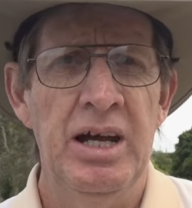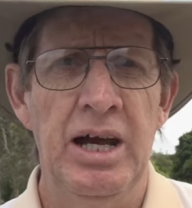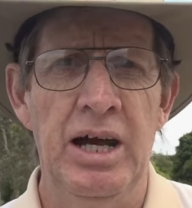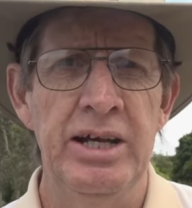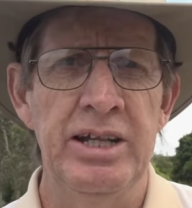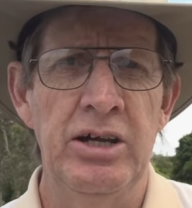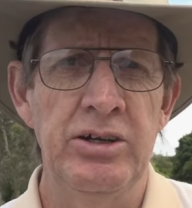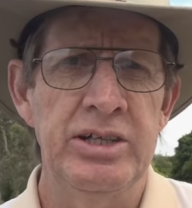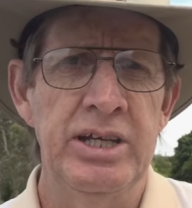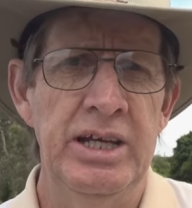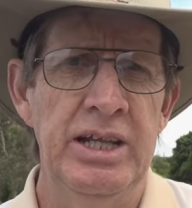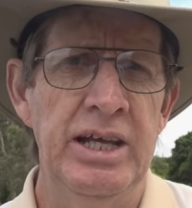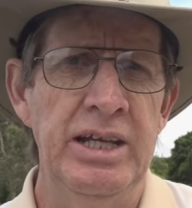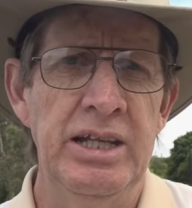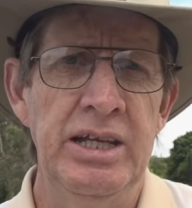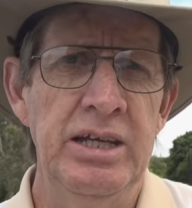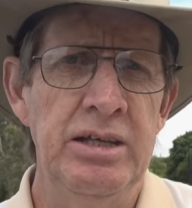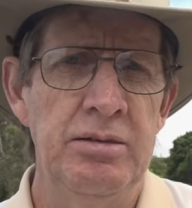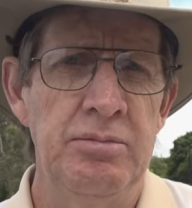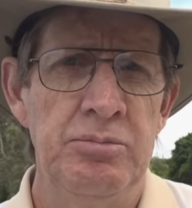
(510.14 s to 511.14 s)
I don't get
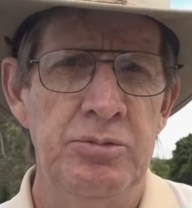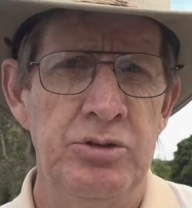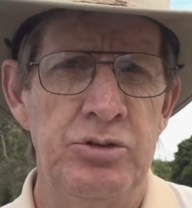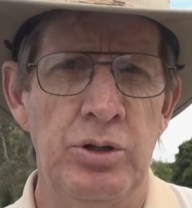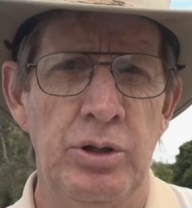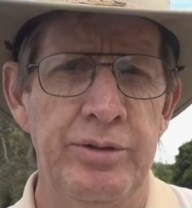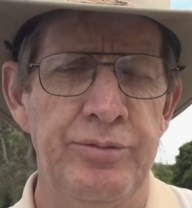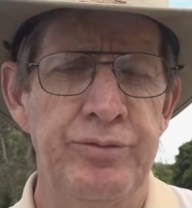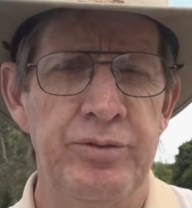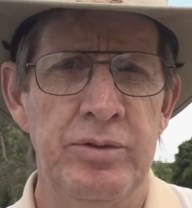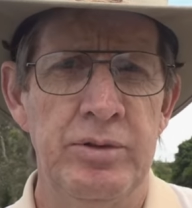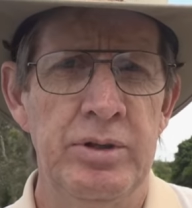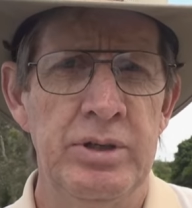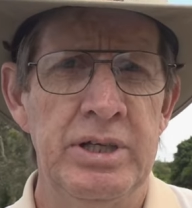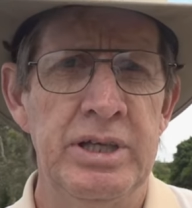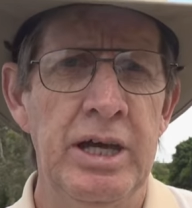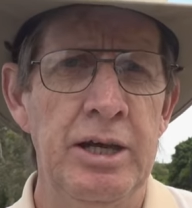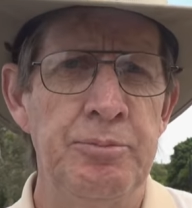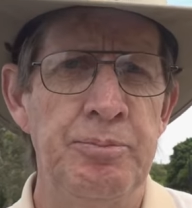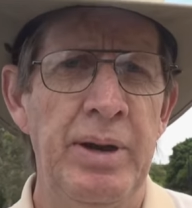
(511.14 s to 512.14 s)
any sort of
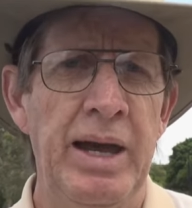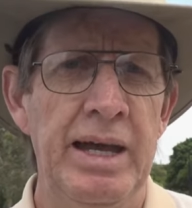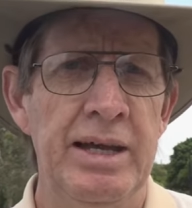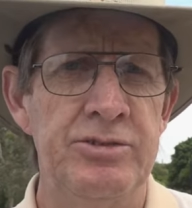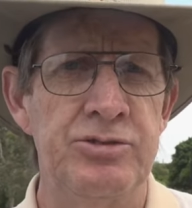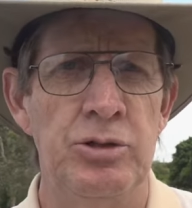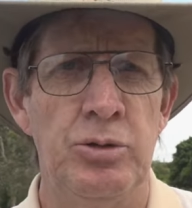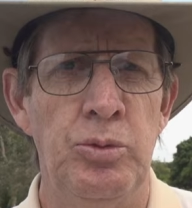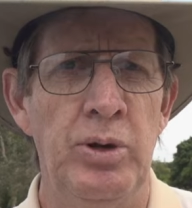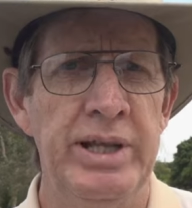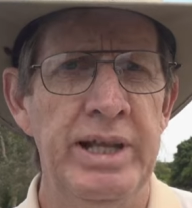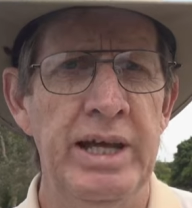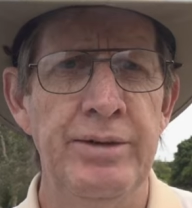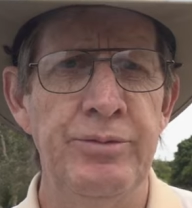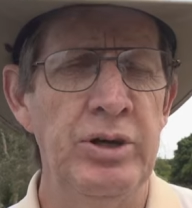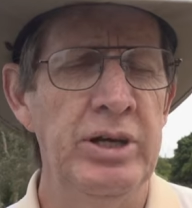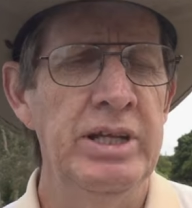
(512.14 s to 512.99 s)
kickbacks or whatever,